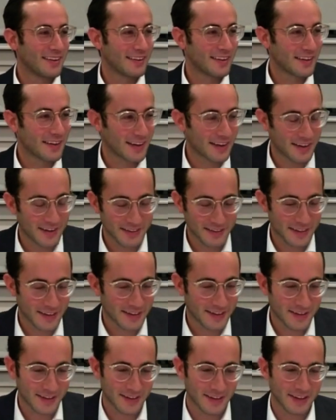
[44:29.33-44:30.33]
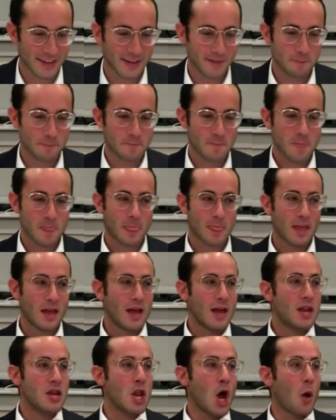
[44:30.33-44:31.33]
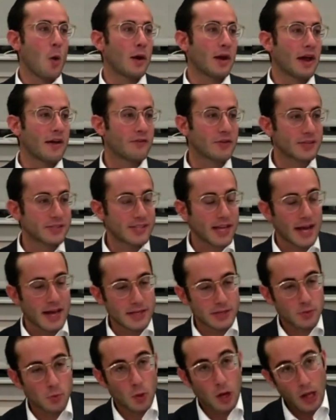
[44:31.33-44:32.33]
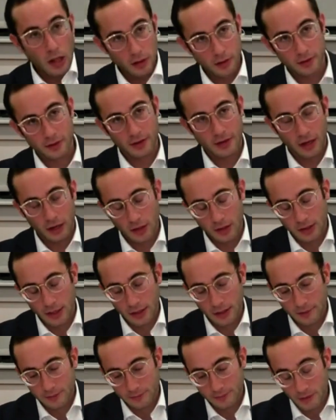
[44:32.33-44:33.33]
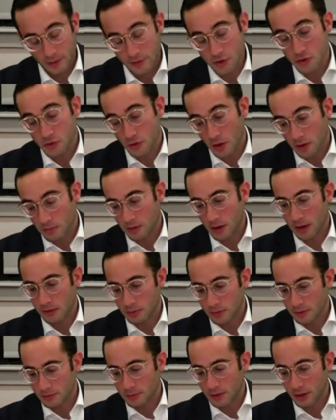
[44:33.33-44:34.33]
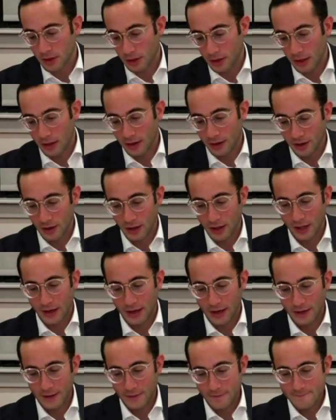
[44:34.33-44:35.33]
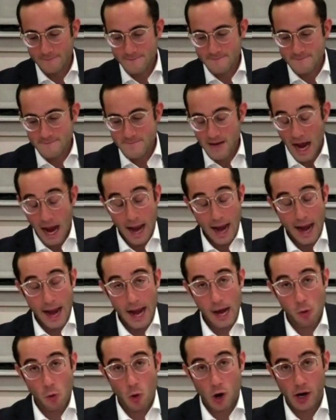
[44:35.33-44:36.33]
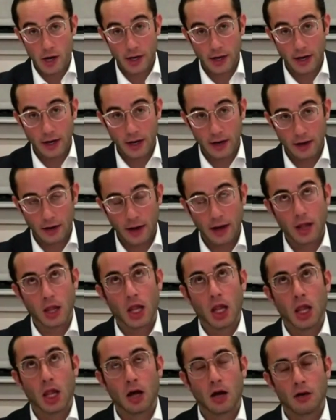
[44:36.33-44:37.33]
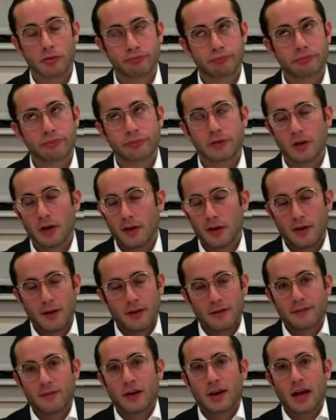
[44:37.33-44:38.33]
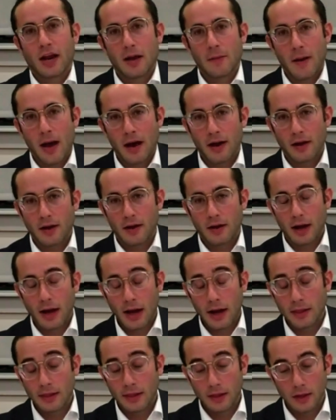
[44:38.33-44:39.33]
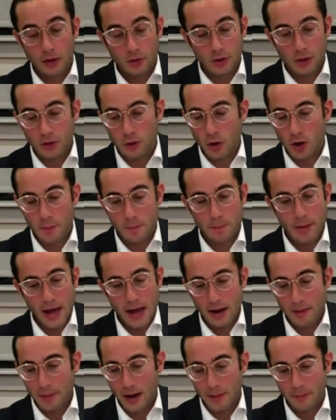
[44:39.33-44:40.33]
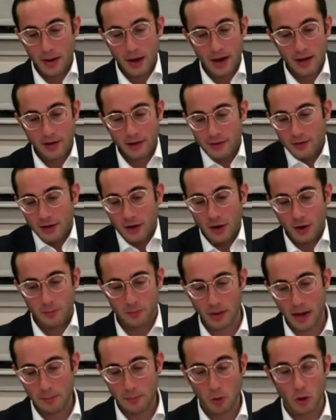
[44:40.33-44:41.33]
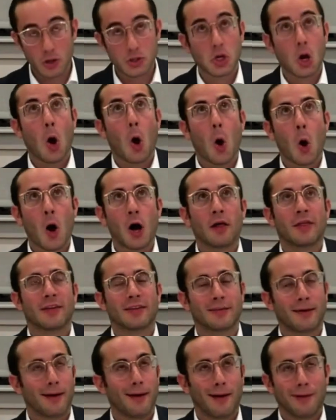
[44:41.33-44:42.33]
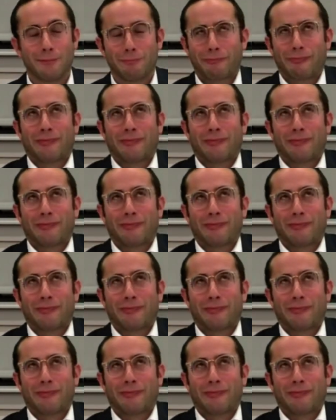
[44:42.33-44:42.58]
Yeah, like, no one ever says, well, like, I have a drug problem, like, I hate working. Forget about it. I literally talk bad about my boss all the time.